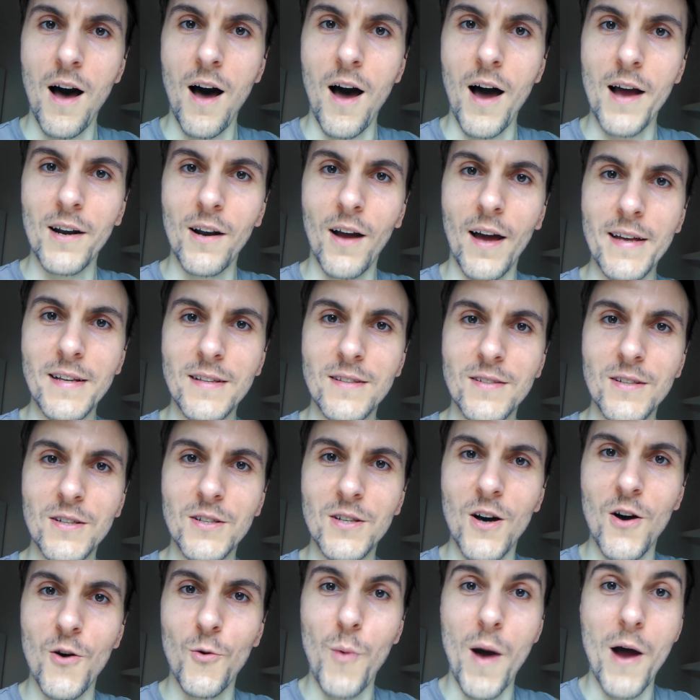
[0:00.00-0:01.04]
I like to
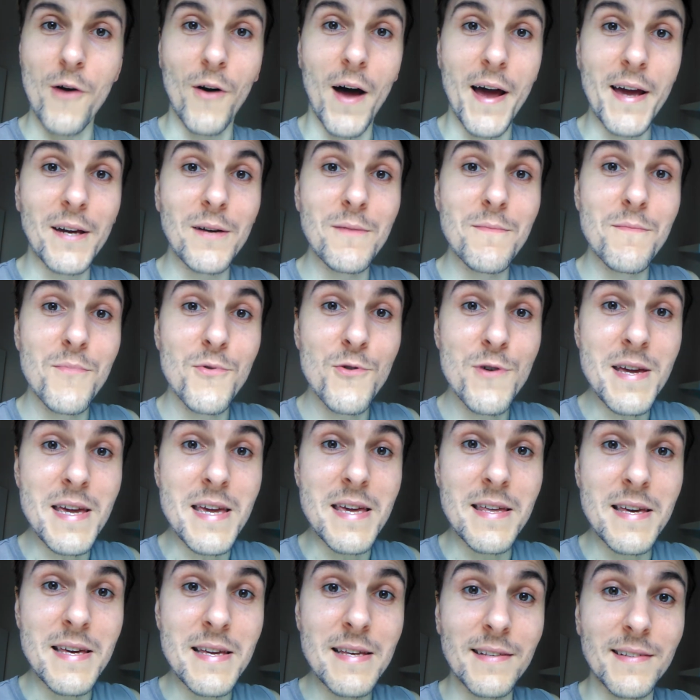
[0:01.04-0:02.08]
go where I can
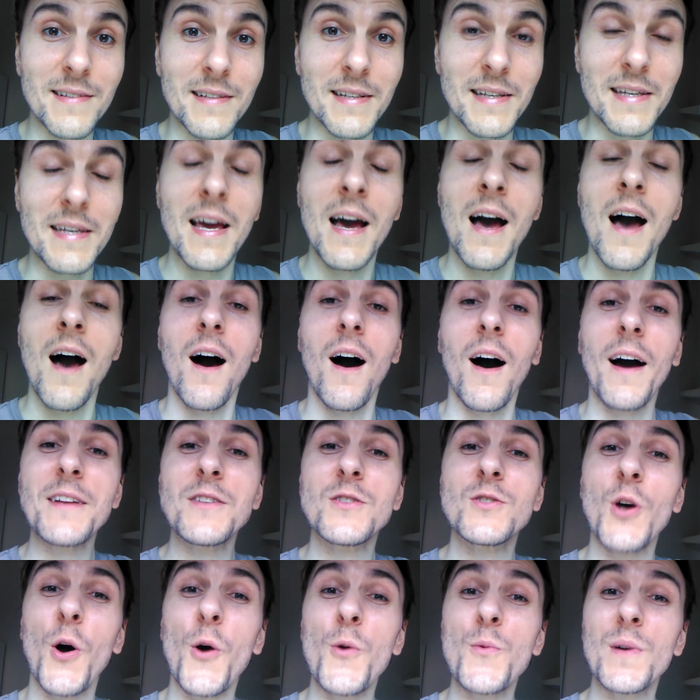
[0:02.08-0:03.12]
breathe easily. I
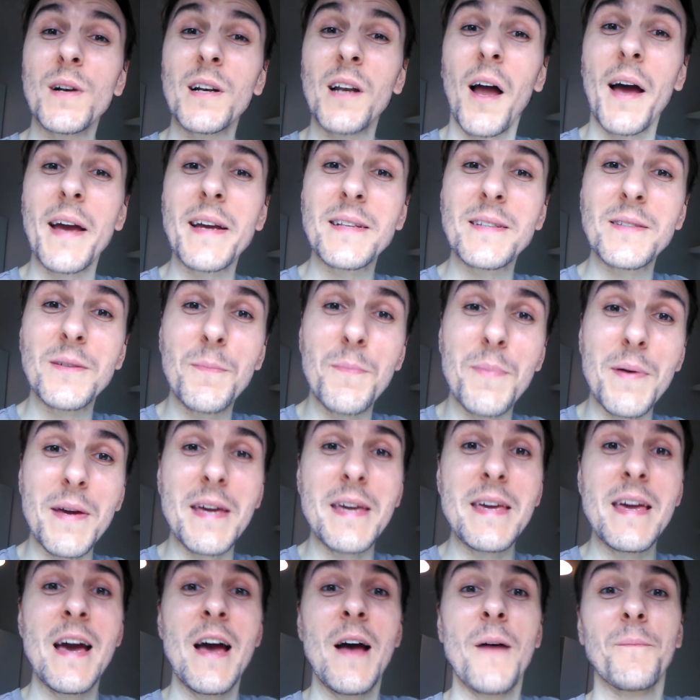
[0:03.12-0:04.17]
don't like to
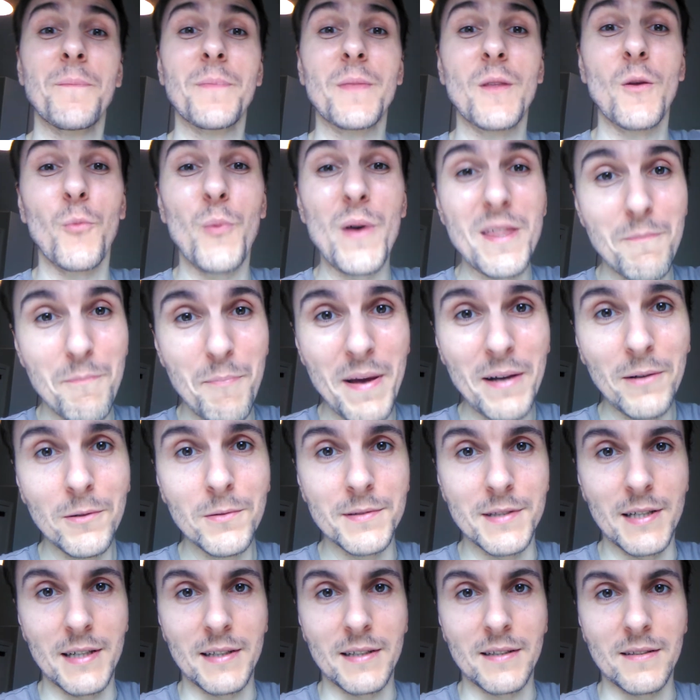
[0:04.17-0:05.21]
be with
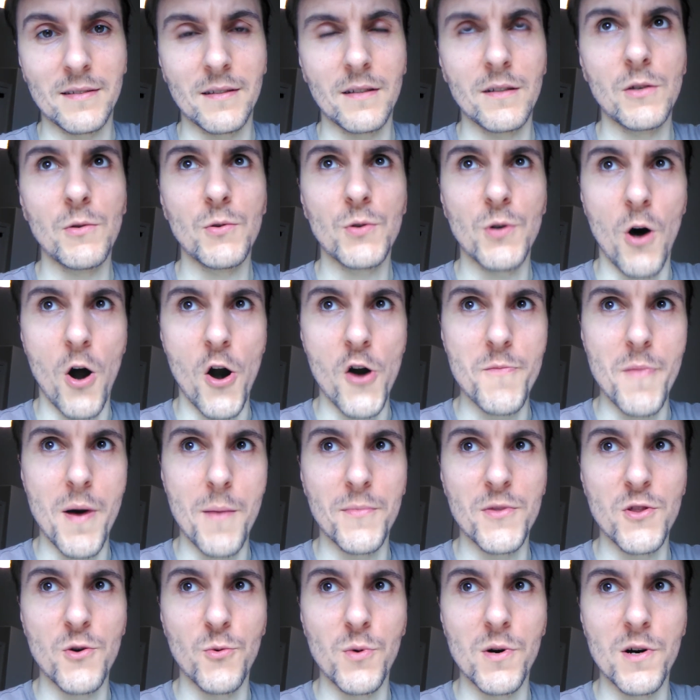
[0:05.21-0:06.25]
buildings. You can't
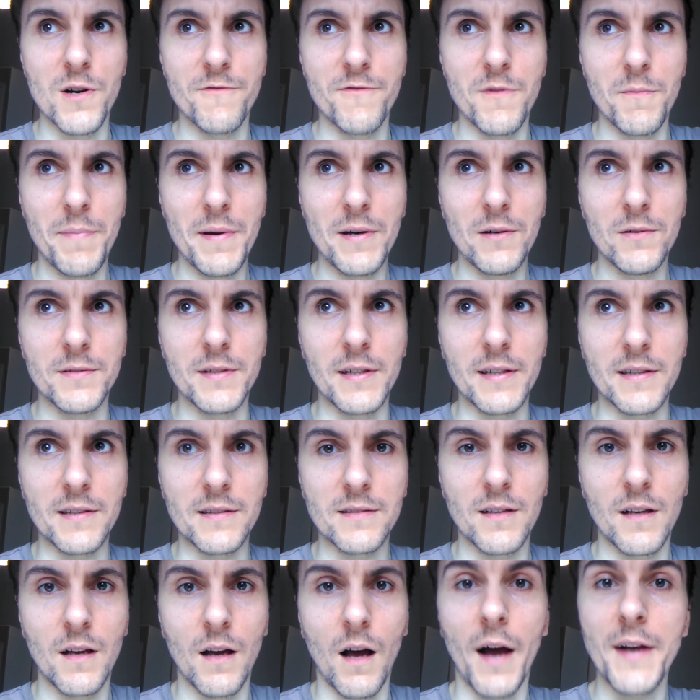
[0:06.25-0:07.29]
remember the word for
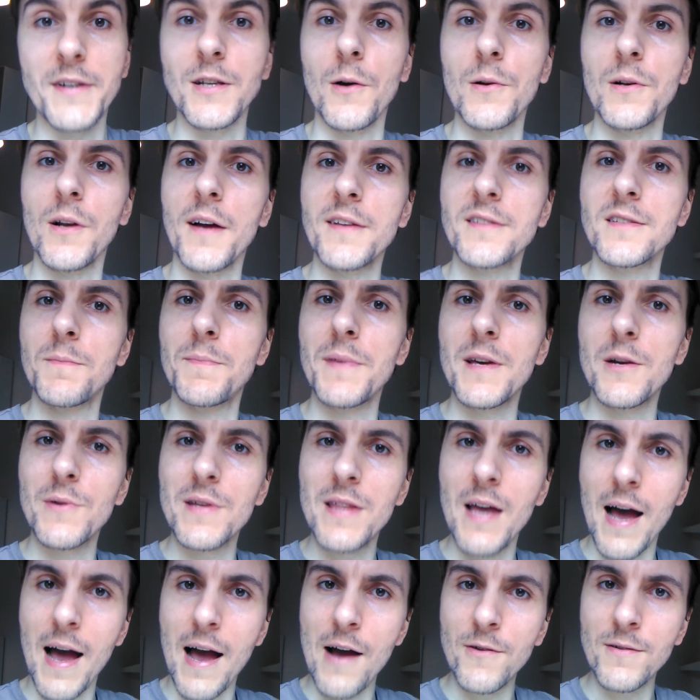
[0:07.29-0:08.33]
buildings. I don't like to be
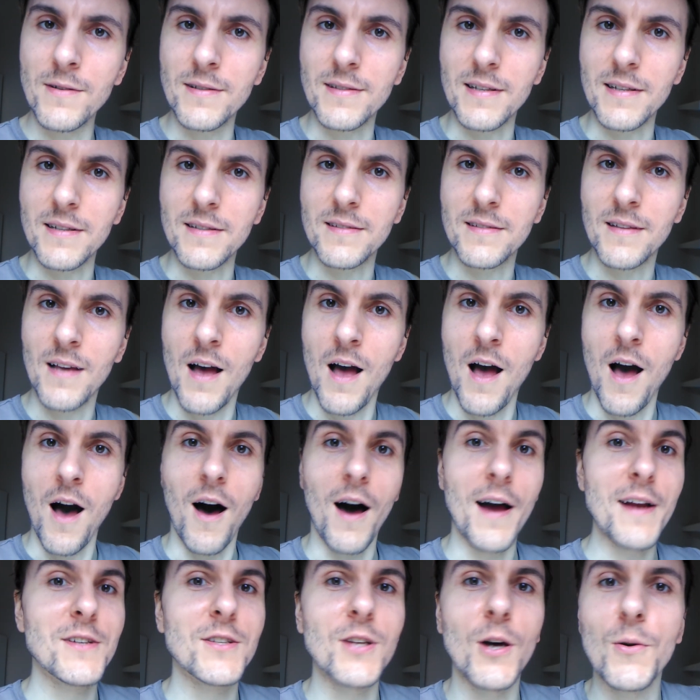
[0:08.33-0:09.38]
with houses.
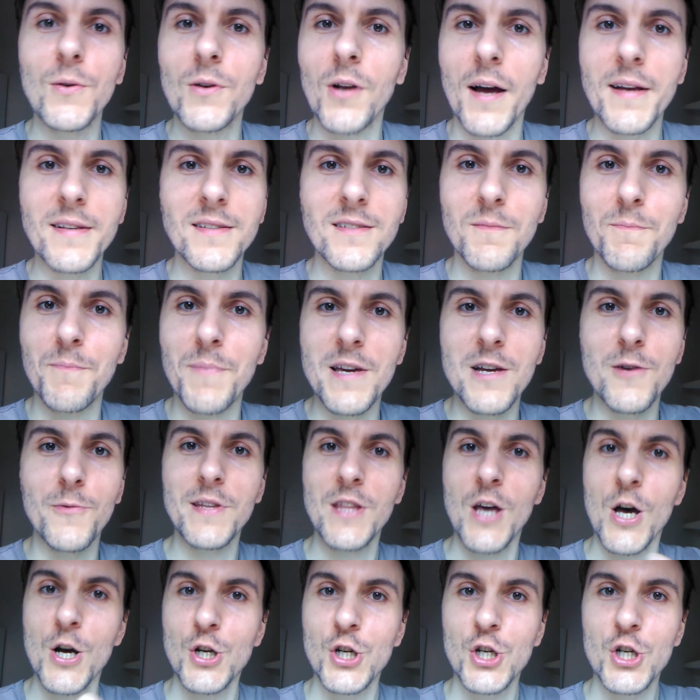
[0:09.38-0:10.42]
I don't like to be
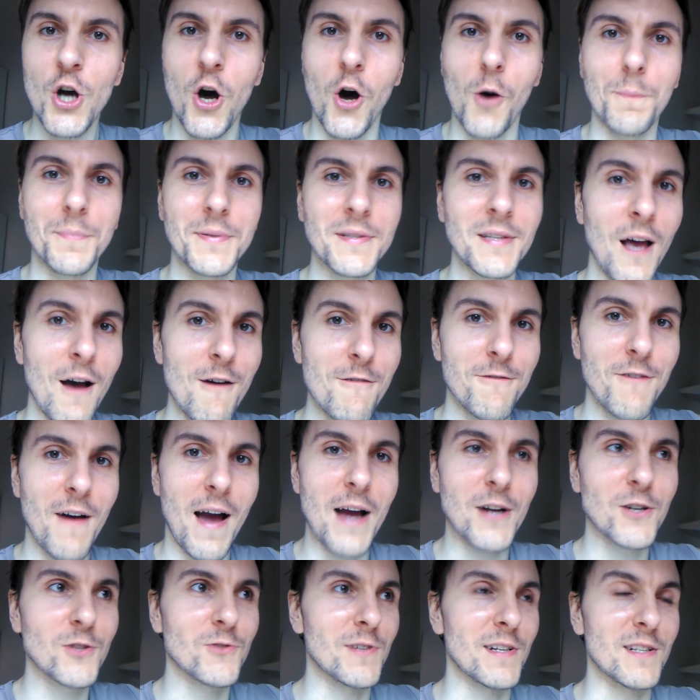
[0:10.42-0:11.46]
with shops,
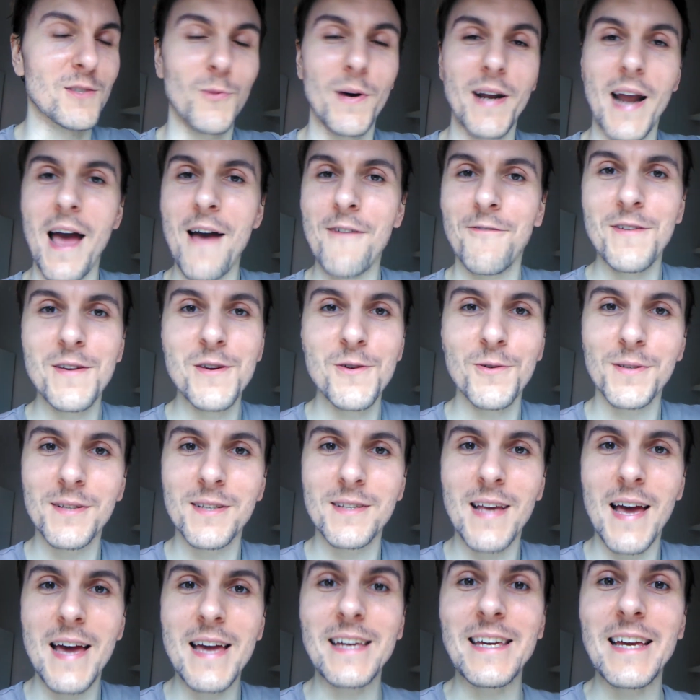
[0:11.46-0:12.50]
factories, whatever you're
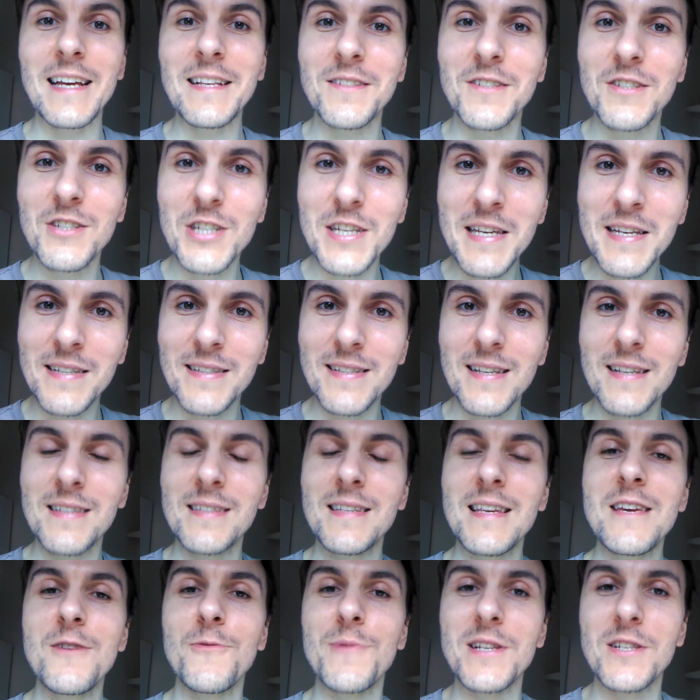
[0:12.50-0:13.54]
saying. It's
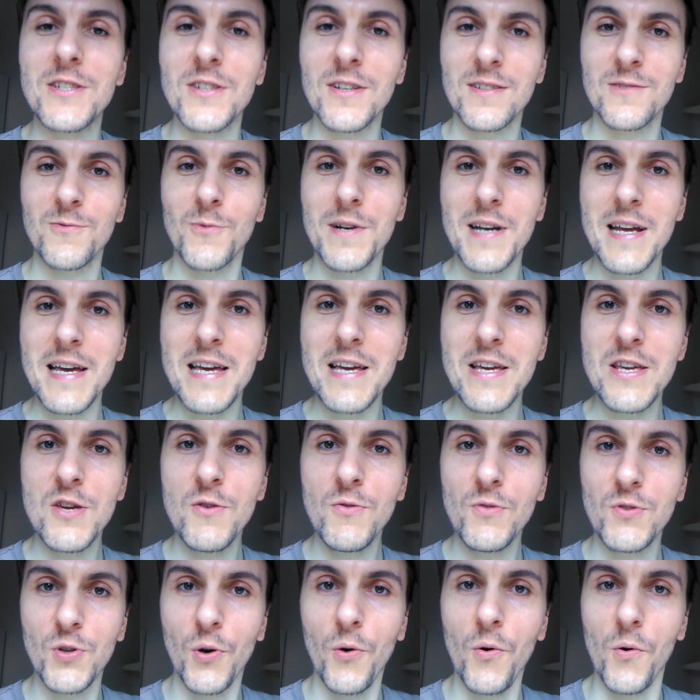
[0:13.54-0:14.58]
GCSE. We just want to hear
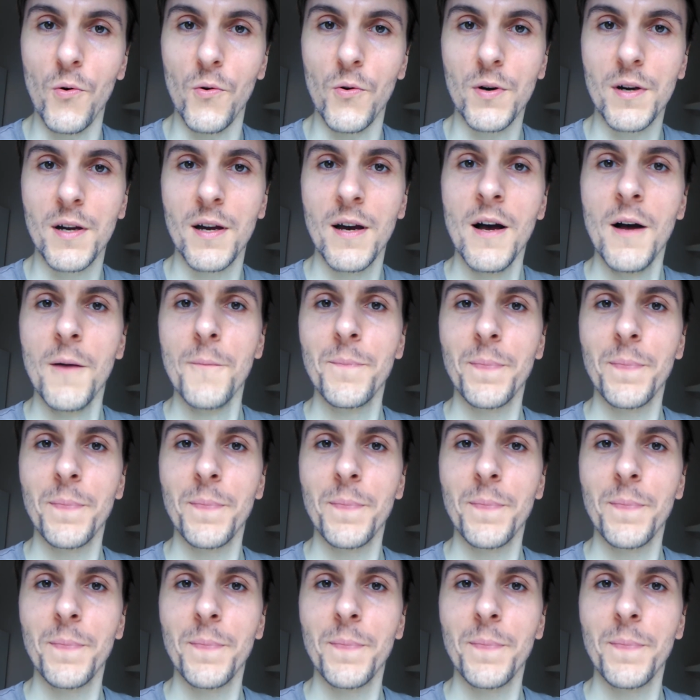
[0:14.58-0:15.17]
you talk.